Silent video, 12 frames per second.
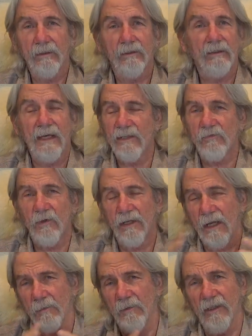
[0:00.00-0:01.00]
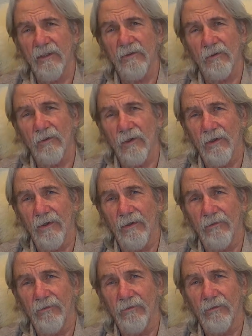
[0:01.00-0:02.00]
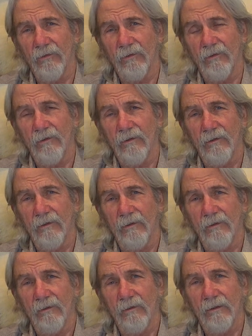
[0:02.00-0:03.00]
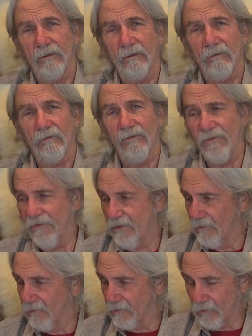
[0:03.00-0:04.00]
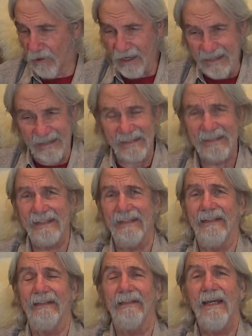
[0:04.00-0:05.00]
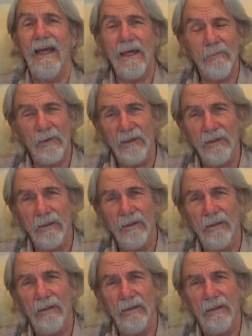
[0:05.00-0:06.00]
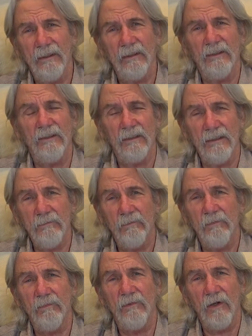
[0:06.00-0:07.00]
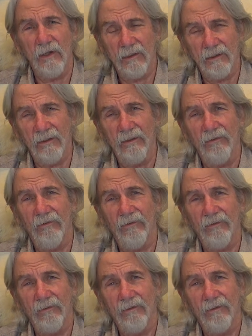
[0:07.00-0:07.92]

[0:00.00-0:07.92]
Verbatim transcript: that's what happened at the cross. The greatest thing happened in deep darkness.